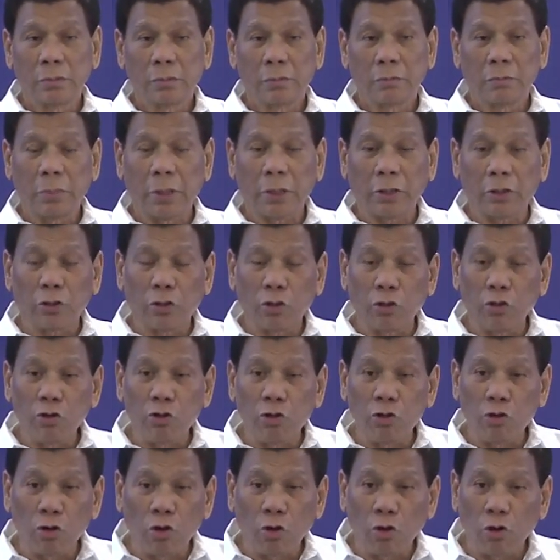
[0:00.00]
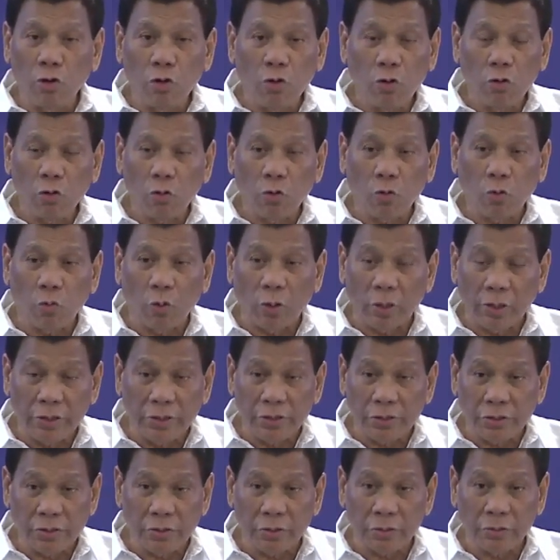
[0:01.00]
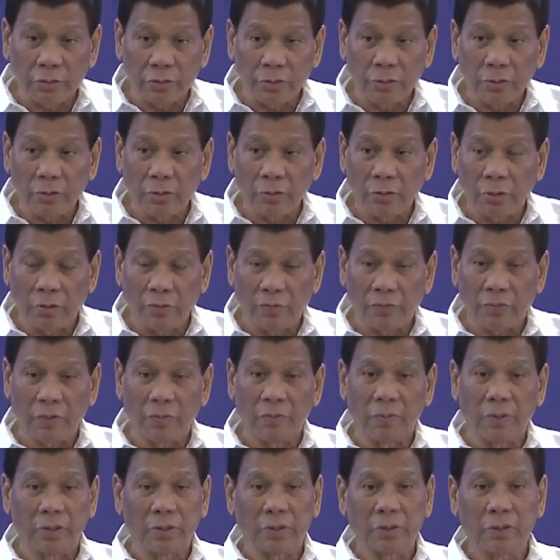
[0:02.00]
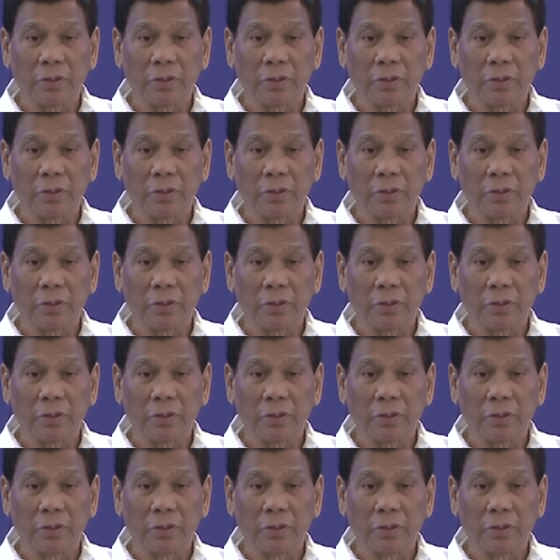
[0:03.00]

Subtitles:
But no coalition government.